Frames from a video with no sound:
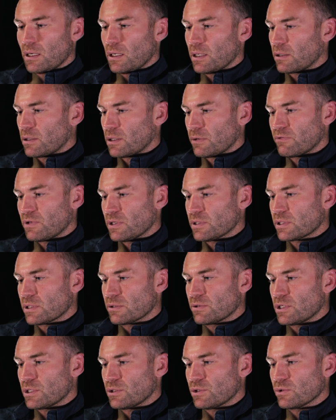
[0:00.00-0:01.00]
Like, if this
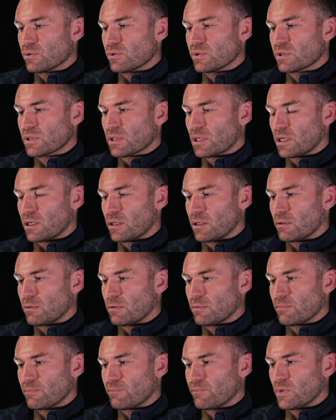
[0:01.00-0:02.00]
continues, if
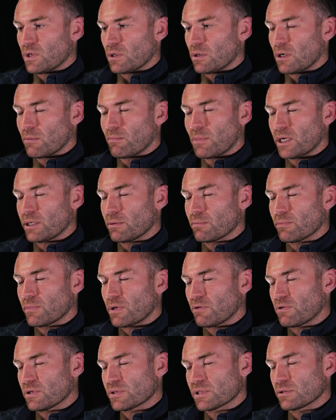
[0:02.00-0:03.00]

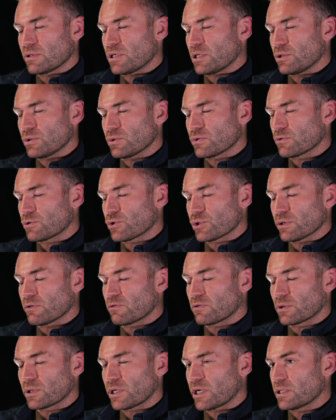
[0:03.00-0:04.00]
this continues for 3 or
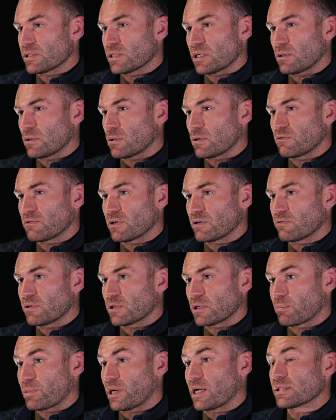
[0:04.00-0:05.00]
4 days, I don't know if I have the
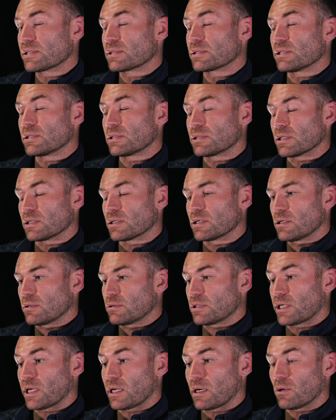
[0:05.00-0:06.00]
capacity to
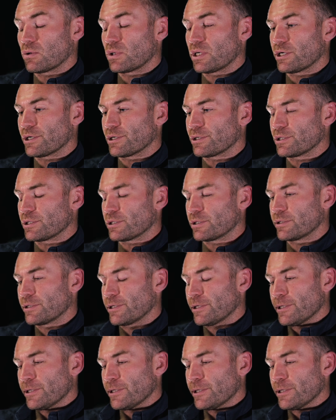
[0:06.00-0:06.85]
get out of here, you know?